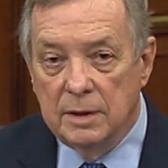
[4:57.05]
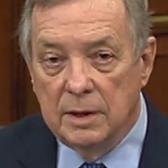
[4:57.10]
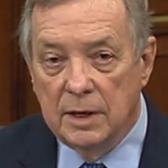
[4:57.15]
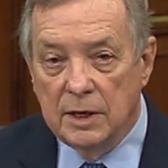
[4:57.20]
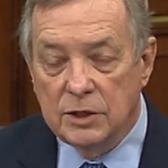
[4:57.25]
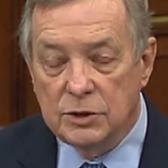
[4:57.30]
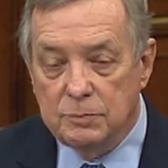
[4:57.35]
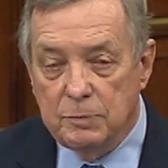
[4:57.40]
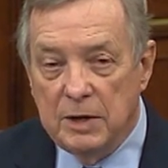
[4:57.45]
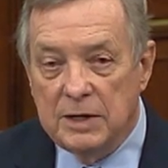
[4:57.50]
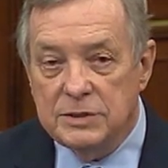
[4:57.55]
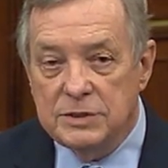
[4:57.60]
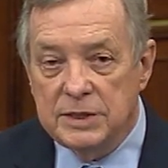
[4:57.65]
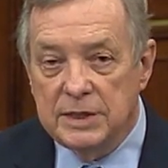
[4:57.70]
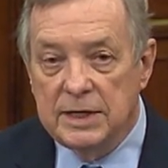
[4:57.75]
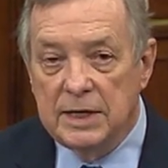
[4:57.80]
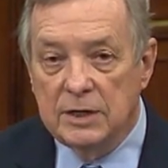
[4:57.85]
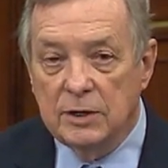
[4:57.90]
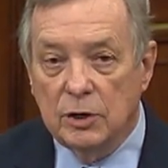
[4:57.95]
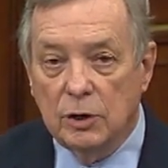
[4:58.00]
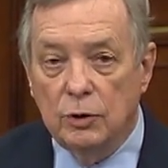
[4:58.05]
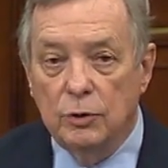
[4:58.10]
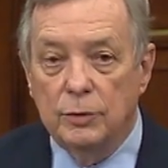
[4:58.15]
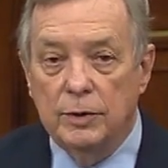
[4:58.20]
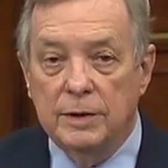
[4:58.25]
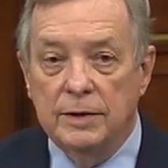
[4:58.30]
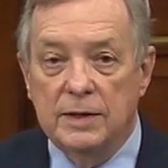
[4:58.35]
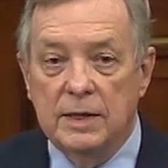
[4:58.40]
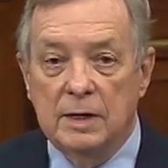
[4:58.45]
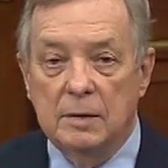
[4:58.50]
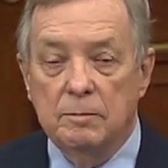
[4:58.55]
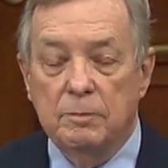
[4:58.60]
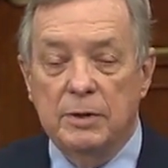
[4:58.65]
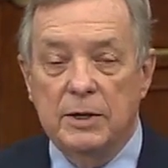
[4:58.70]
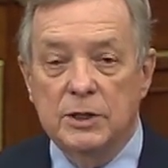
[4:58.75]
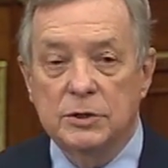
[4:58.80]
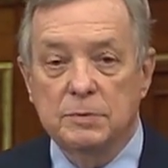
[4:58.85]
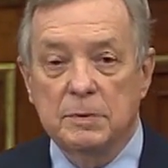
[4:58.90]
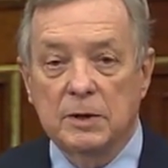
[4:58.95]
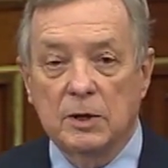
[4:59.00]
expressly included the
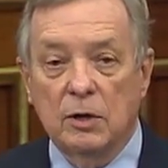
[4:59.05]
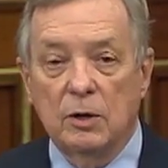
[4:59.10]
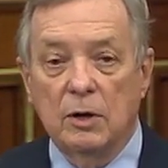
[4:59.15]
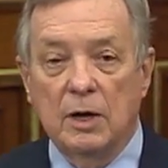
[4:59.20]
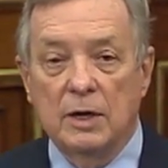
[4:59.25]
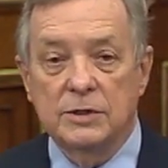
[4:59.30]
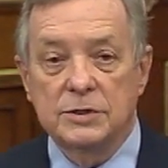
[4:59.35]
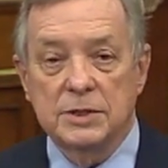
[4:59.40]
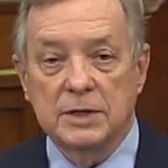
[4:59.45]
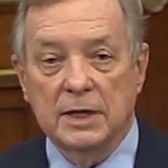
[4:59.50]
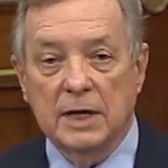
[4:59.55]
impeachment clause in the